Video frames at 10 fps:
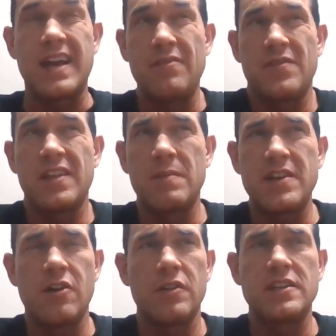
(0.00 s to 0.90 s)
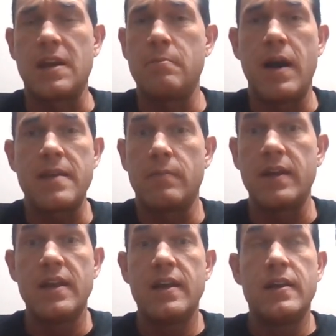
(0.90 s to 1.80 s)
I have a feeling my doll is I might
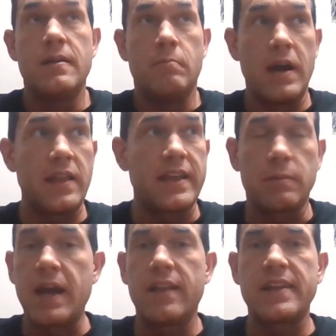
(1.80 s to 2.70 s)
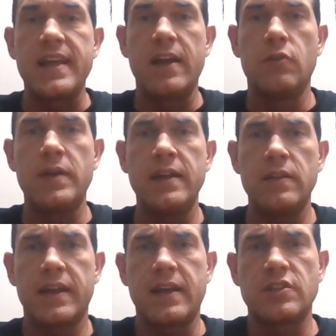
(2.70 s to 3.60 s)
might might like them. Kind of like the
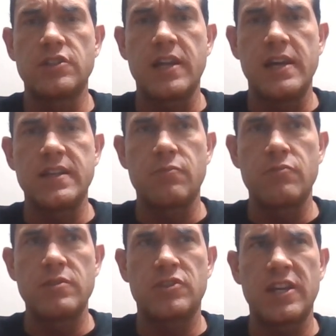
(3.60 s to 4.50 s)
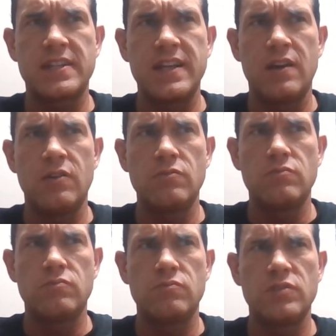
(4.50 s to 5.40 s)
Helloween, like I told you guys, I re- checked out
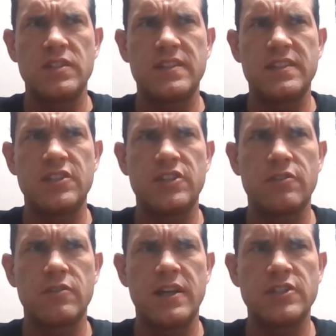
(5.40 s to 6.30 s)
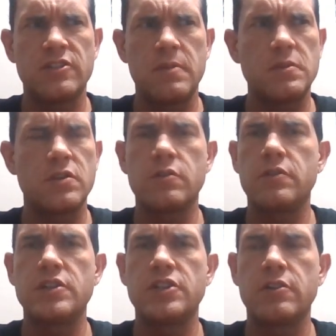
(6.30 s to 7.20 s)
was it this year, last year? Maybe it was
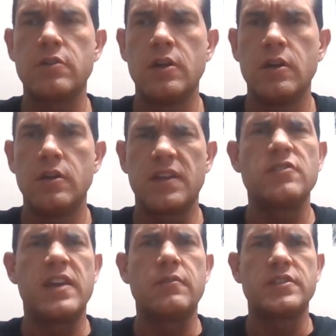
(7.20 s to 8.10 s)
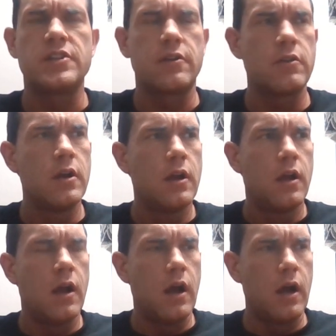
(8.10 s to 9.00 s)
earlier this year. I think, it was, yeah, it was this year.
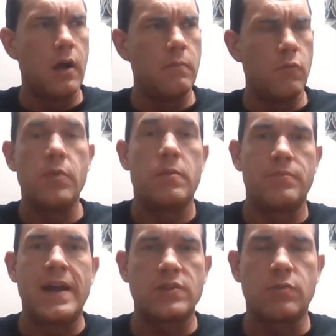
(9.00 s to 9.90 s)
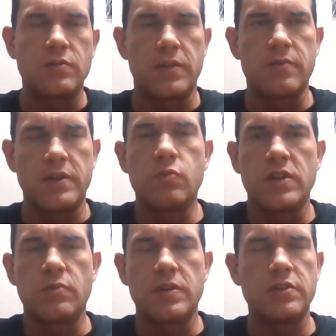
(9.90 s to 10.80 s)
Uh, well, not 2023,
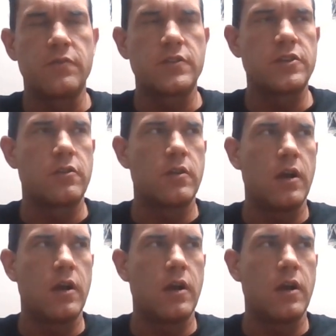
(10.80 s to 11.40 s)
2022 for sure.